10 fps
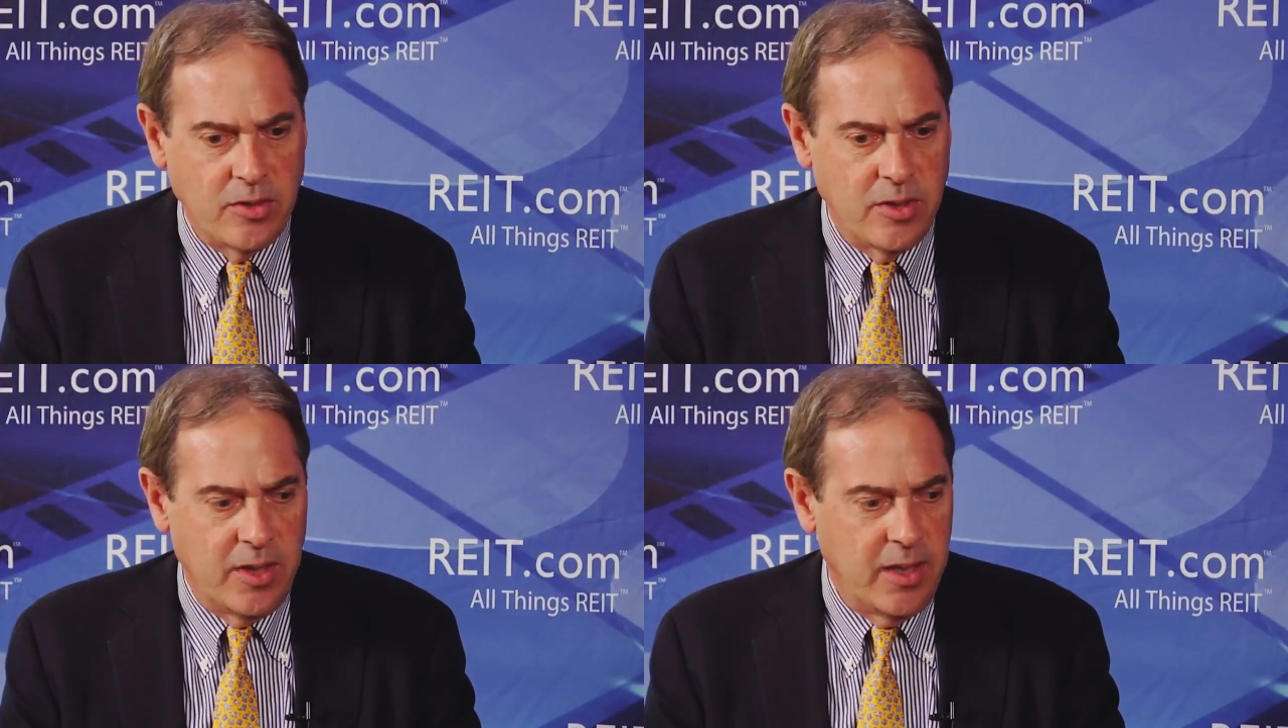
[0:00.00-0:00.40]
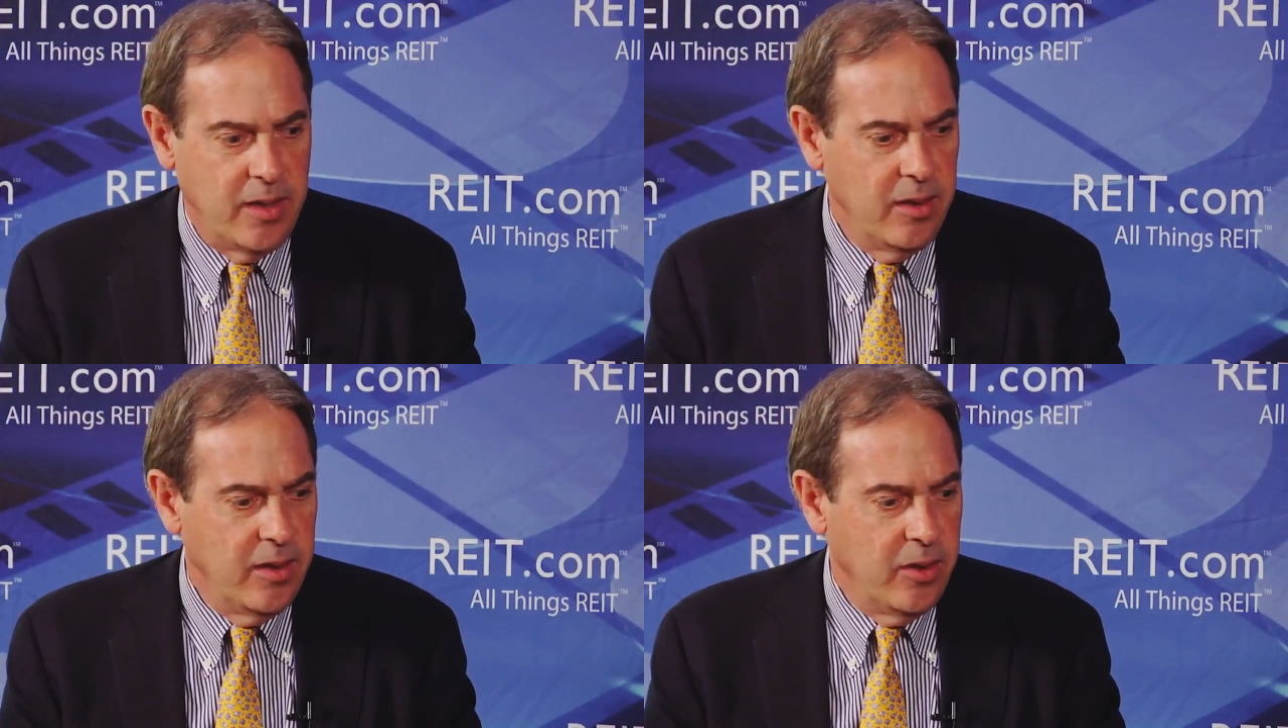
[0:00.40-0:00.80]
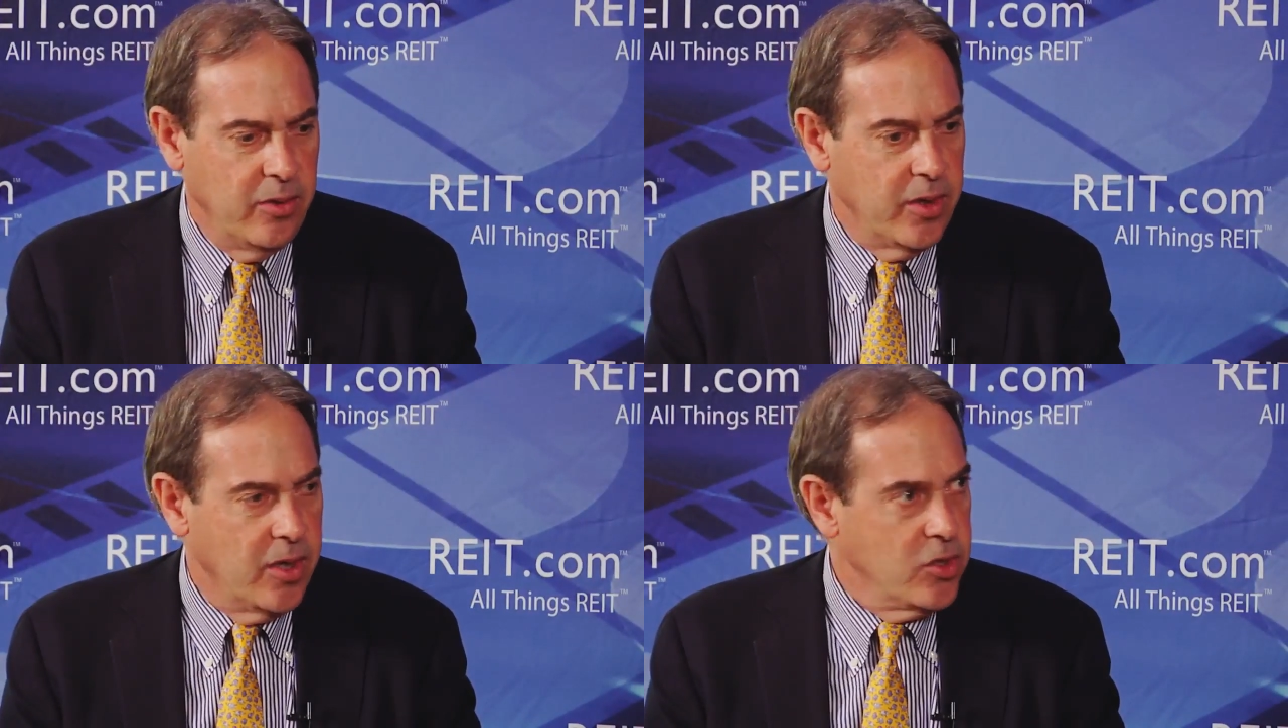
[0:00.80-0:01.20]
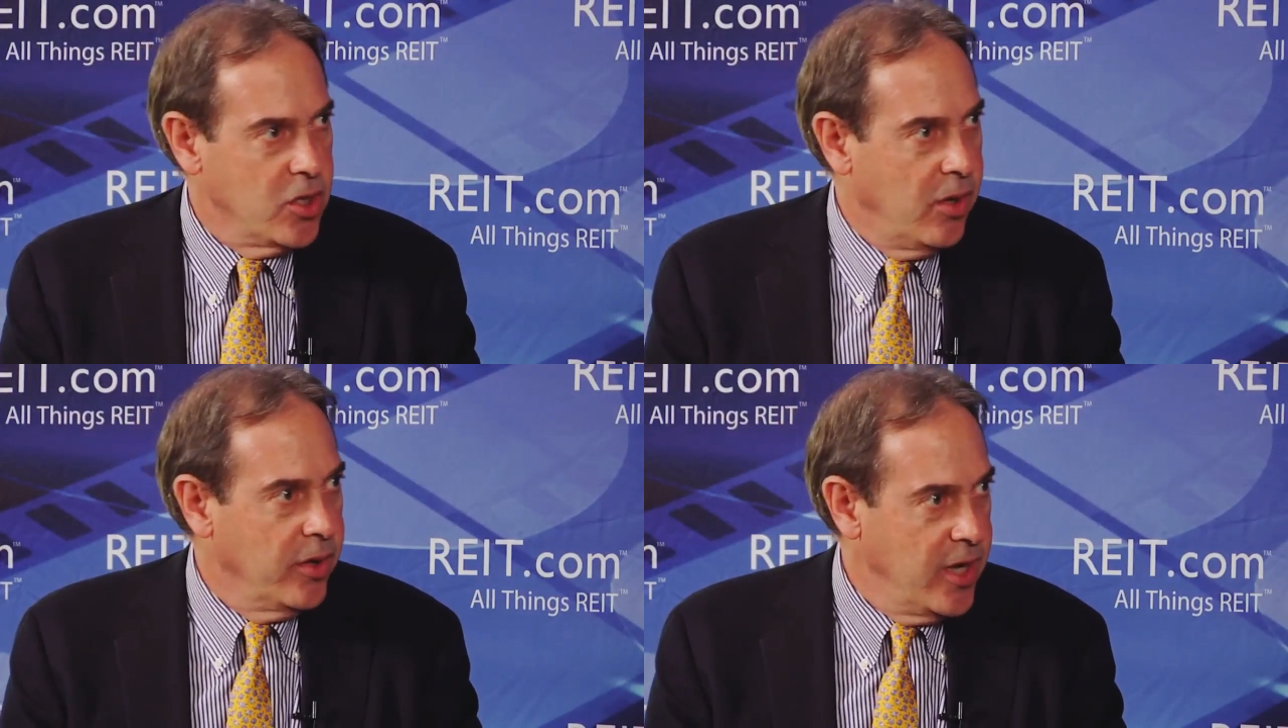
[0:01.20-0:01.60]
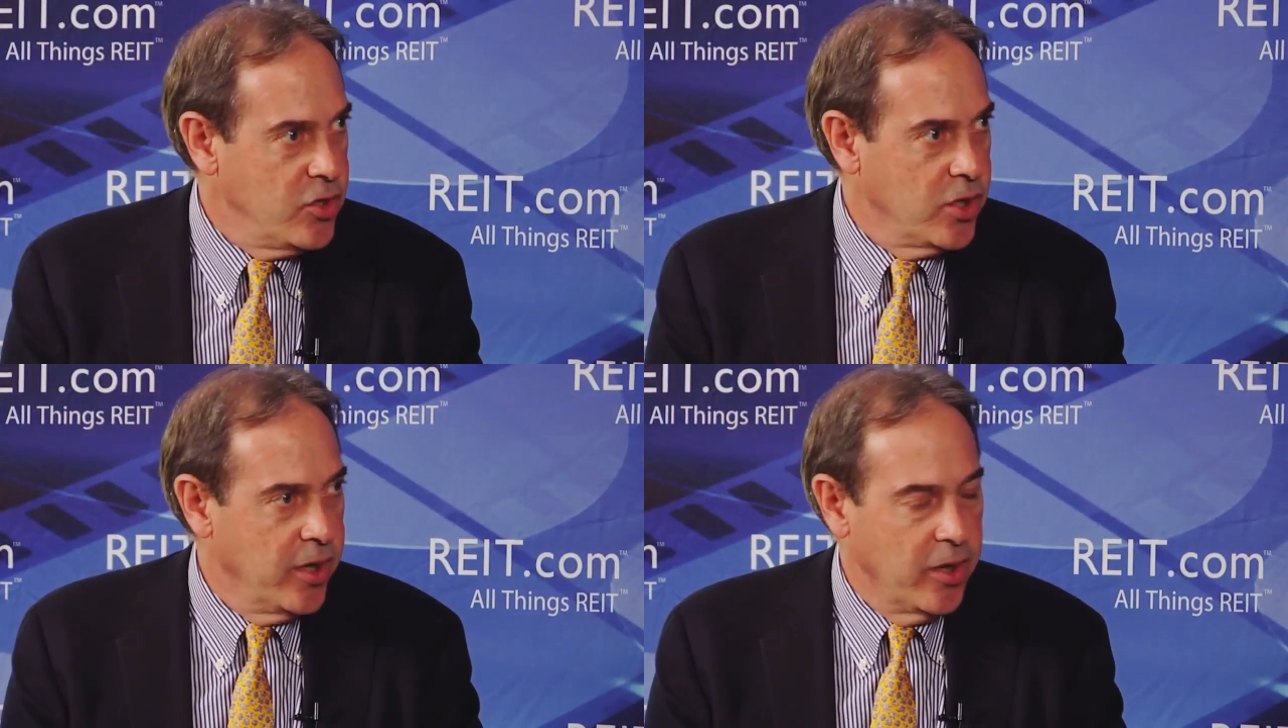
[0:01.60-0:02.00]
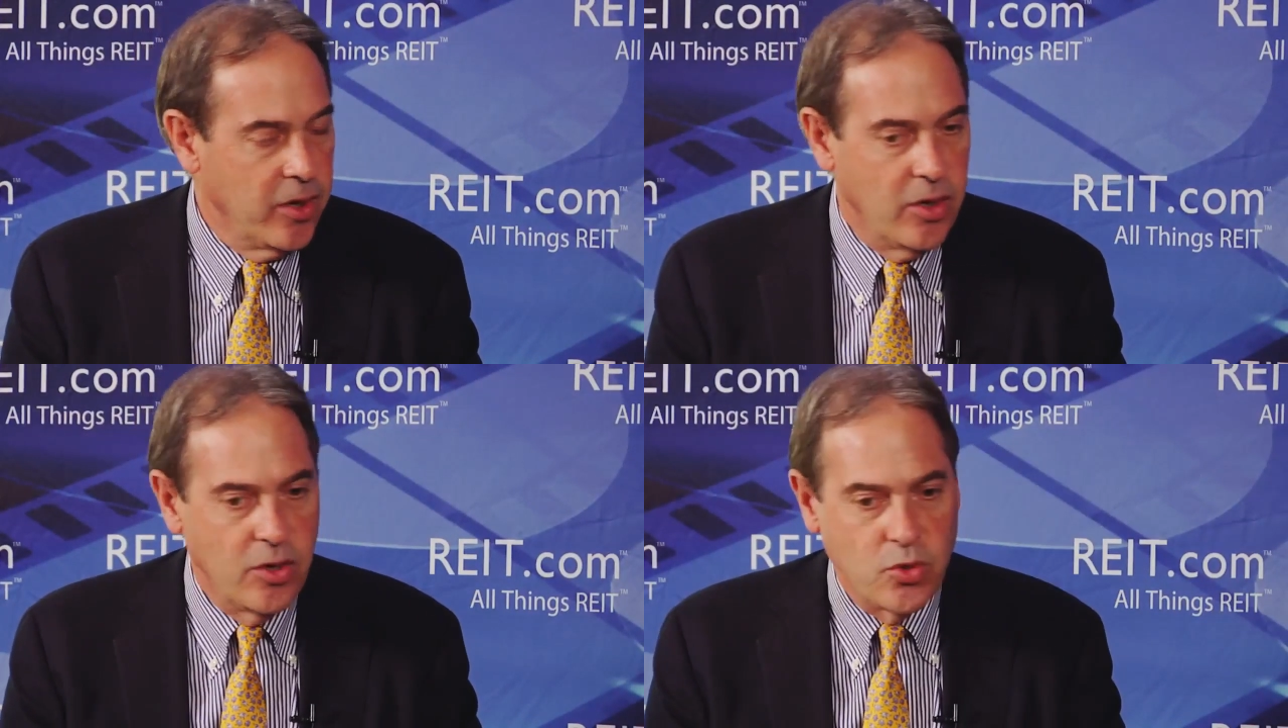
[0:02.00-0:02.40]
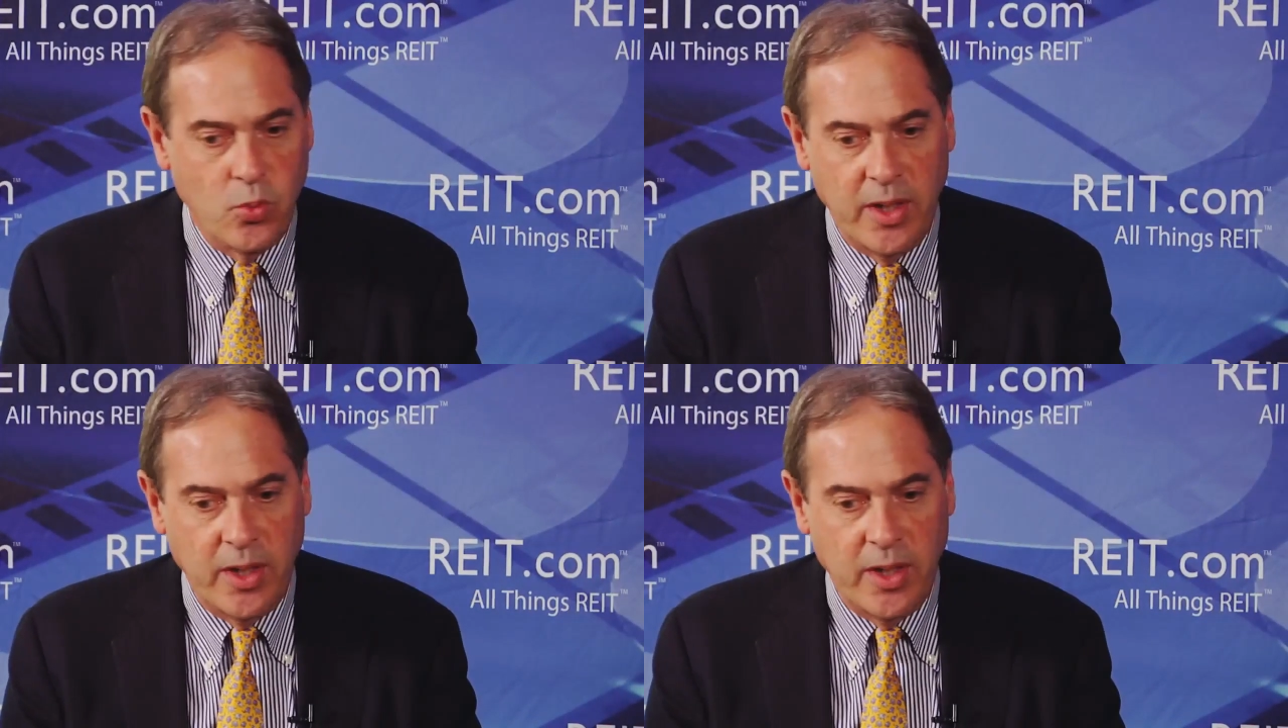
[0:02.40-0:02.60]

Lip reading: as the consolidation that occurs,